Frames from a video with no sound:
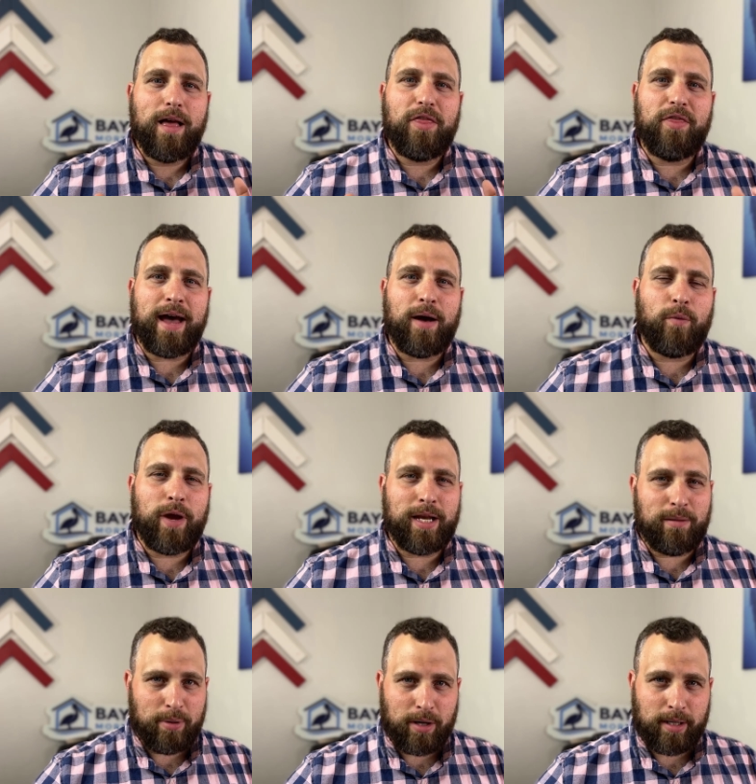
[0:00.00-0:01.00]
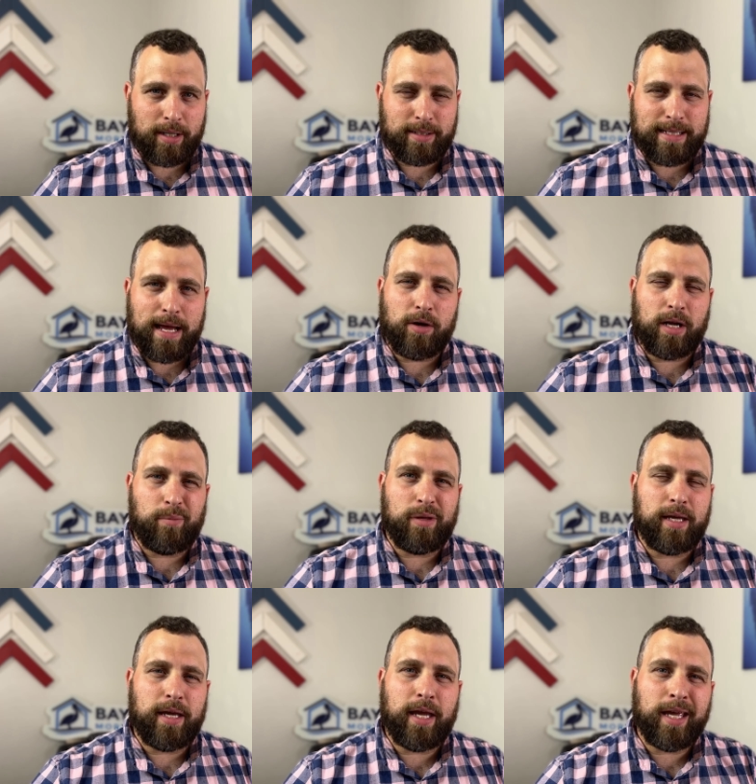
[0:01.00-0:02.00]
that waiting period is now going to
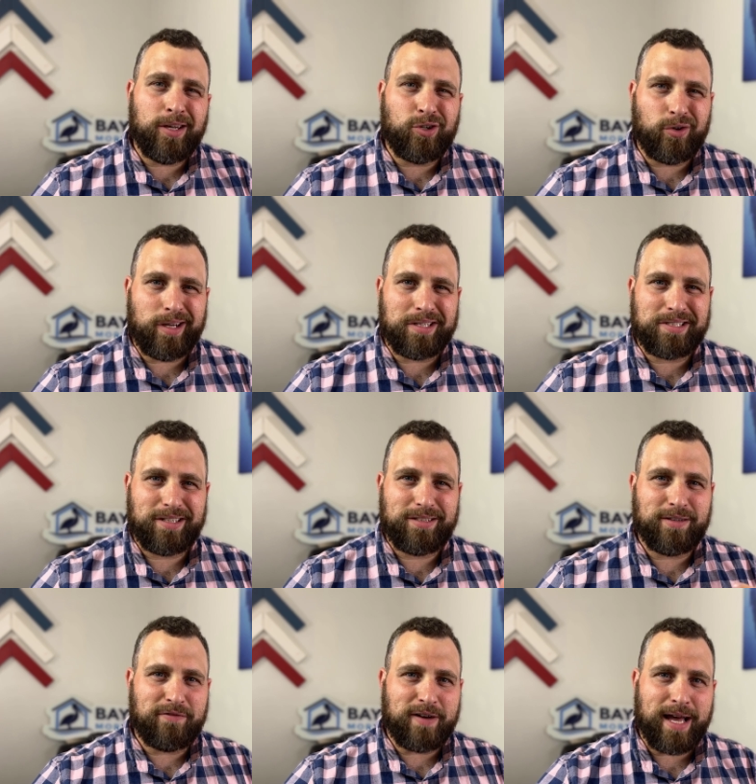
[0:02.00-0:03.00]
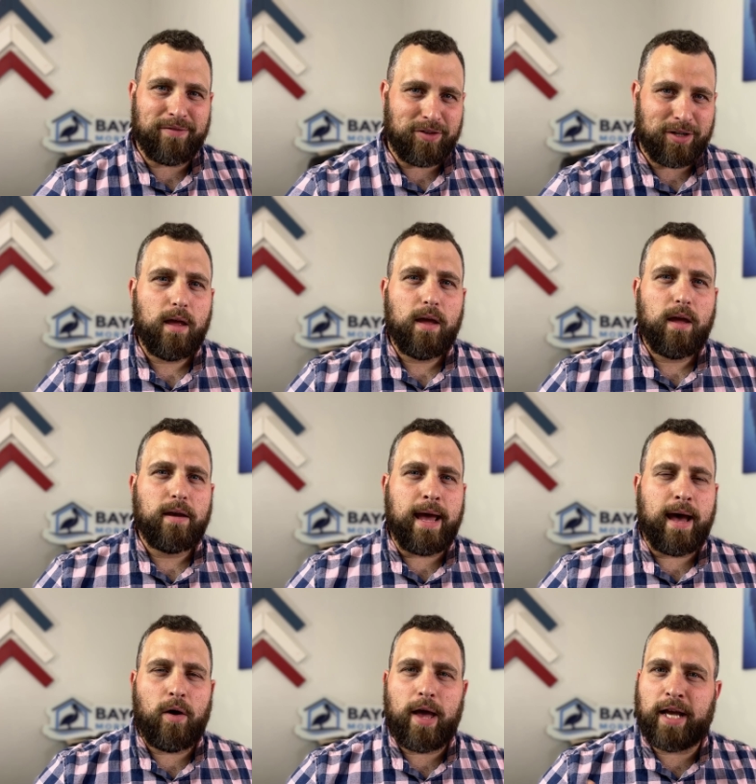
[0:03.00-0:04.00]
be increased to five years.
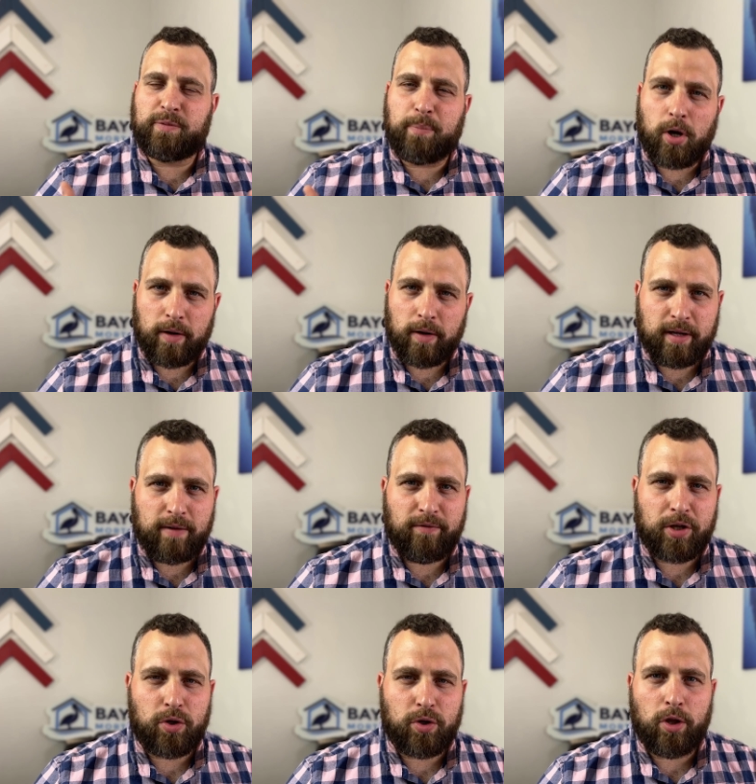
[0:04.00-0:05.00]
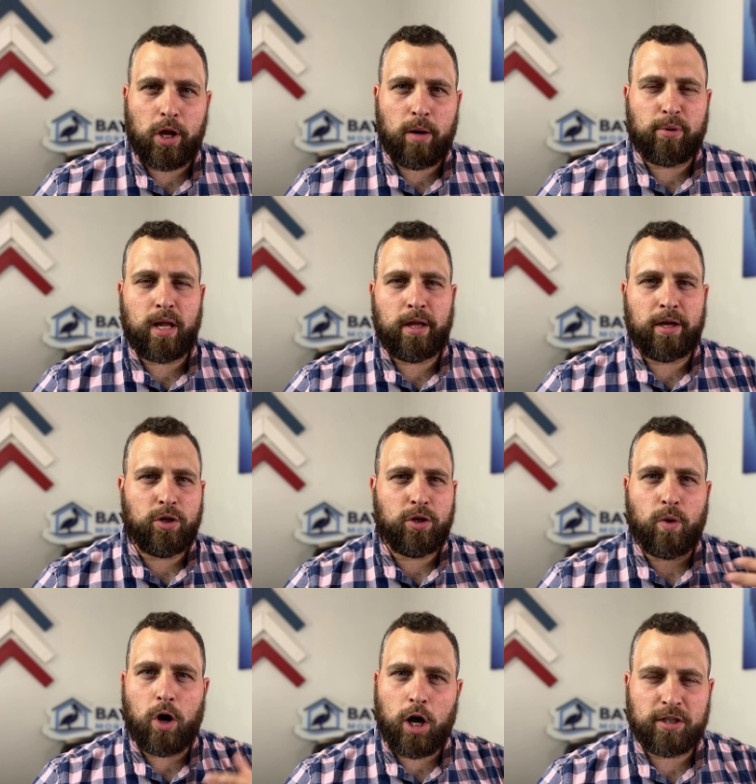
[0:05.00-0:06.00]
Now, as part of the conventional loan umbrella,
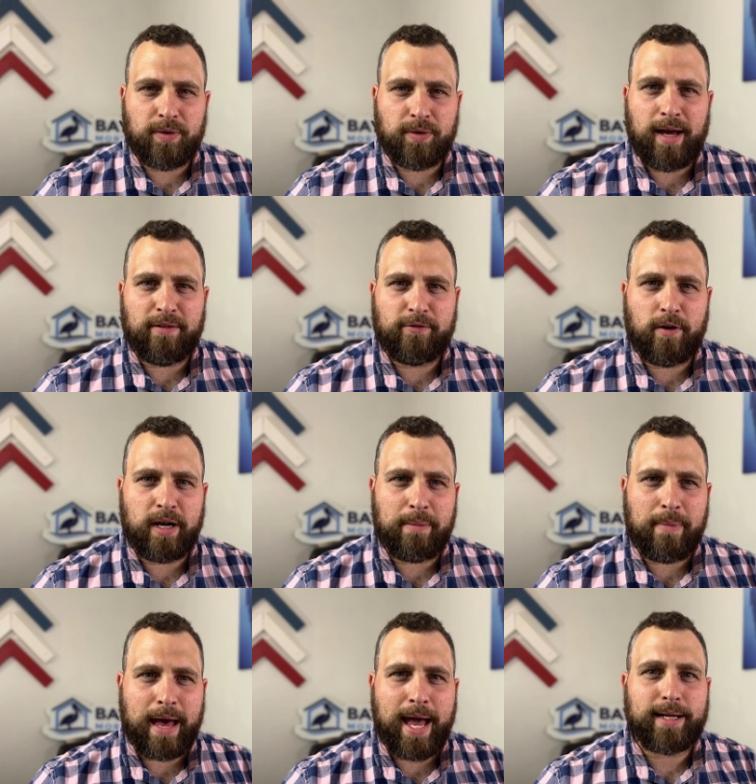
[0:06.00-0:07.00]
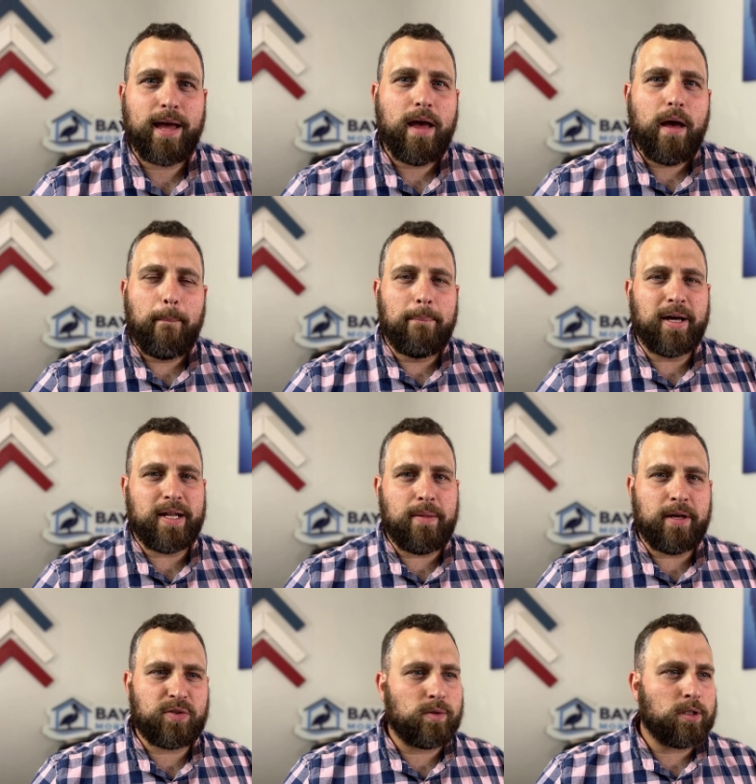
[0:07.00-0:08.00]
you also have Freddie Mac, but in
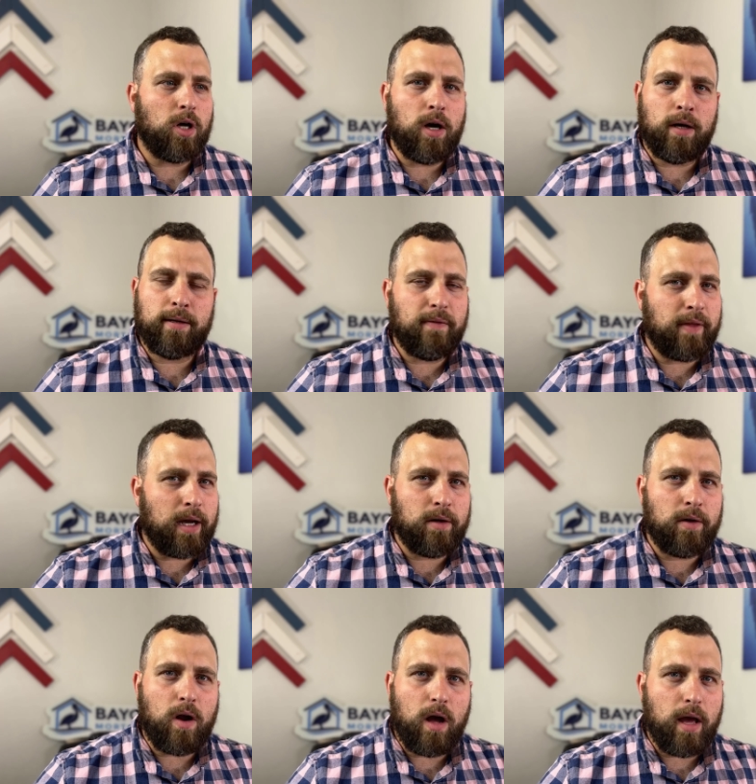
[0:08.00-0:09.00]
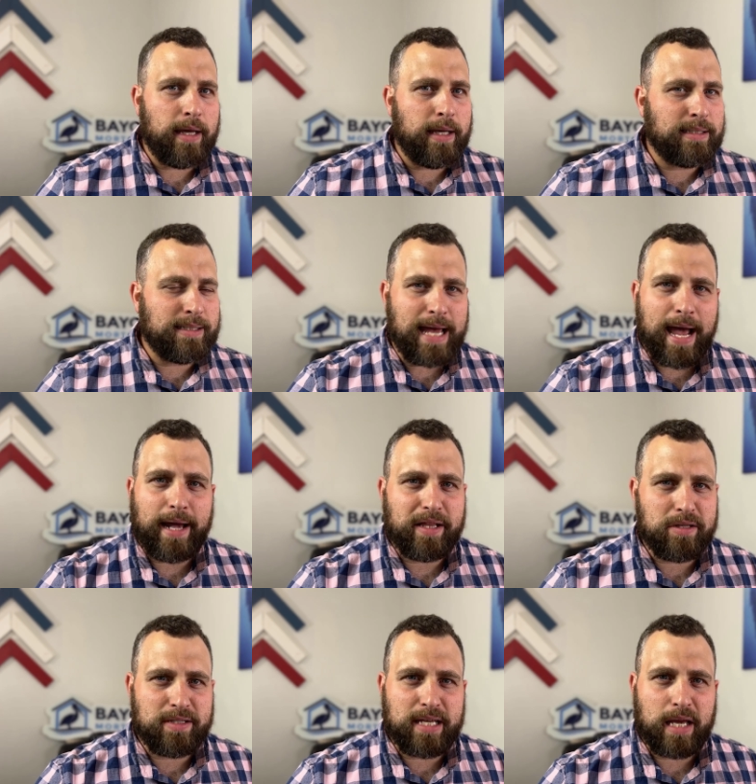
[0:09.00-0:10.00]
this regard, they are exactly
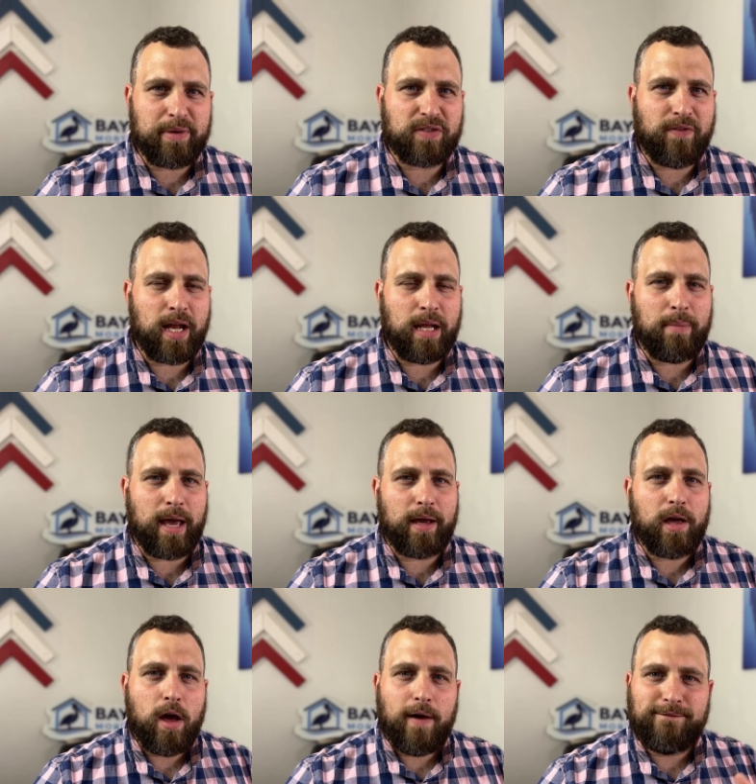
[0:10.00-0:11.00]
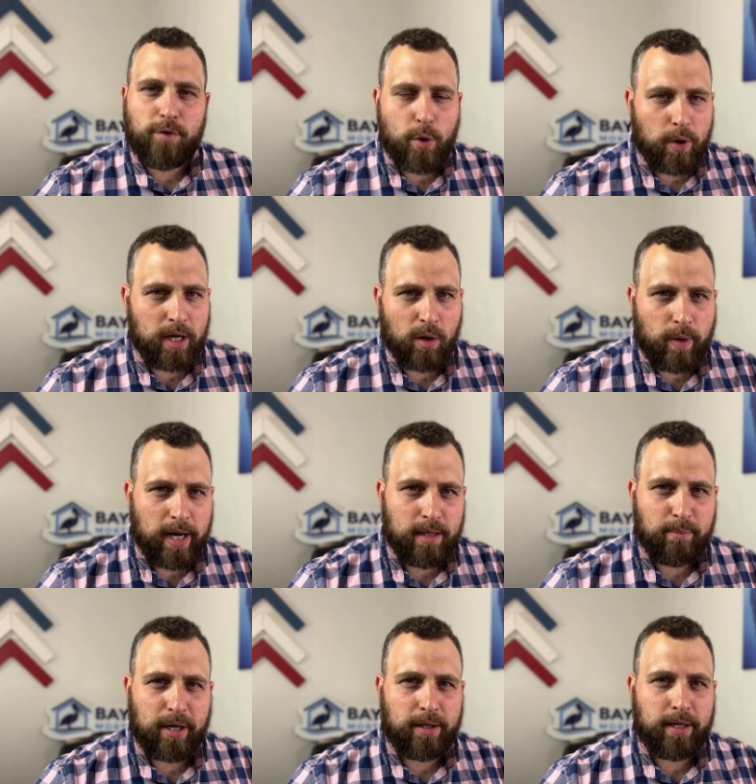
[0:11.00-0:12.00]
the same as Fannie Mae. Four year
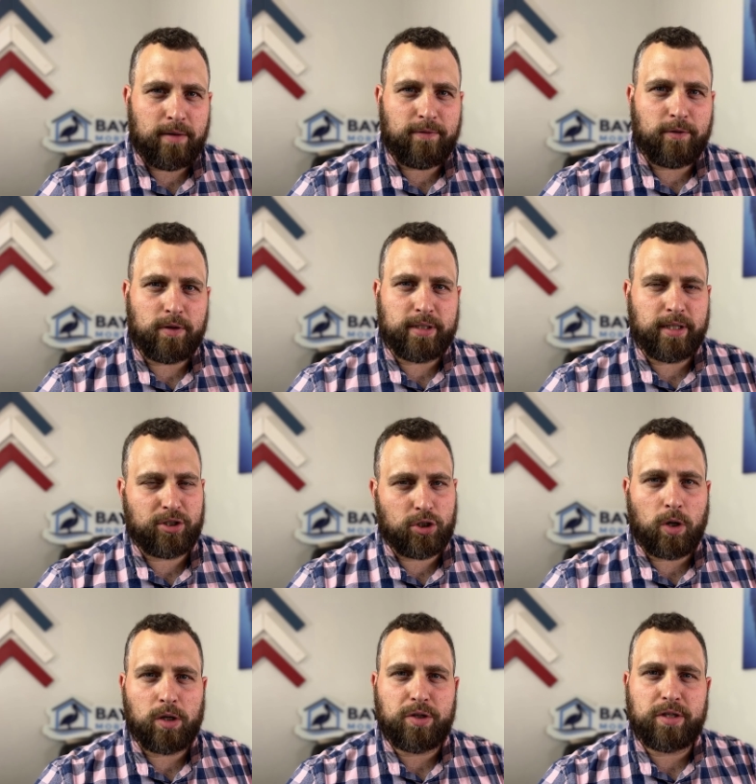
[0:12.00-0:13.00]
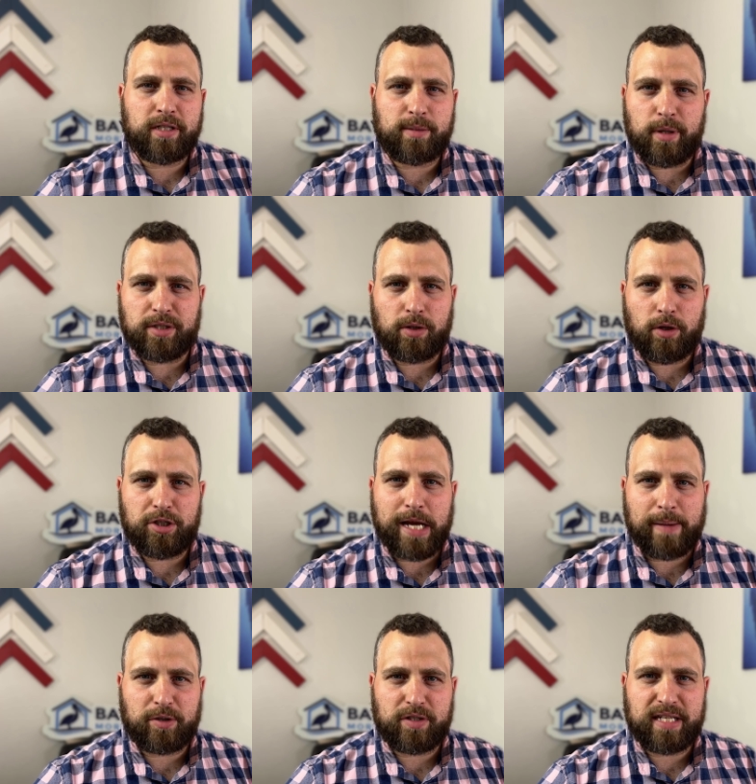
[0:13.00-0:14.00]
waiting period for discharge or dismissal on
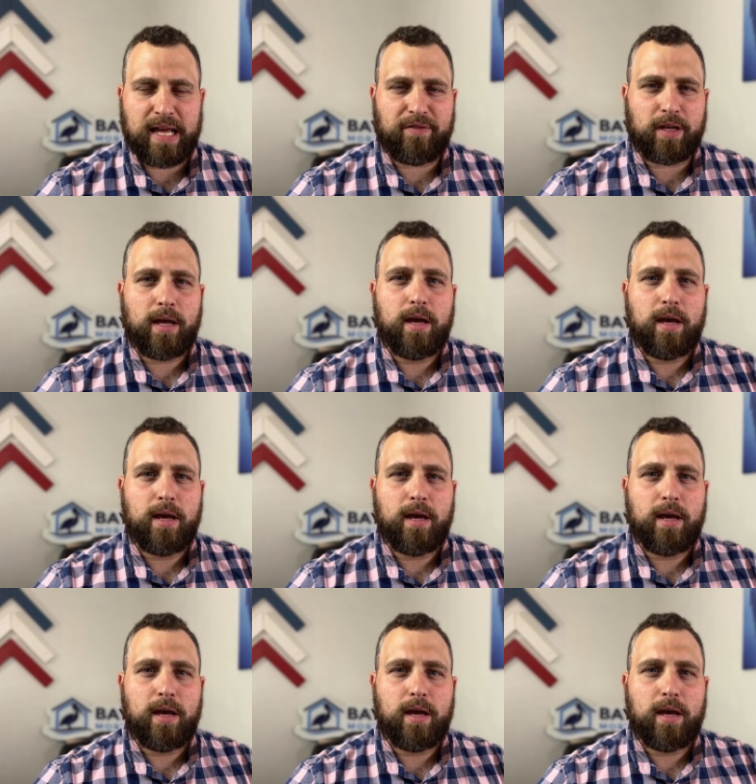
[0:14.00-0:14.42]
Chapter 7,